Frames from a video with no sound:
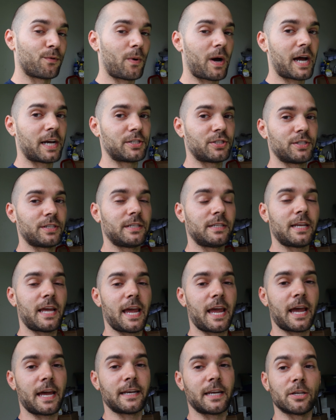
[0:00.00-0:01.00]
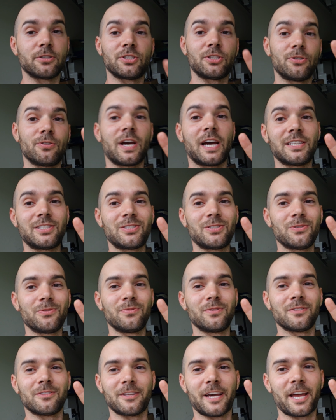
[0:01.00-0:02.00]
for watching, and I'll see you guys
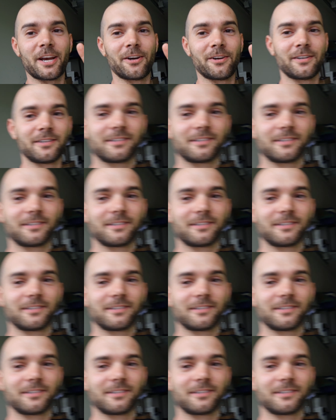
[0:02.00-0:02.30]
soon. Later.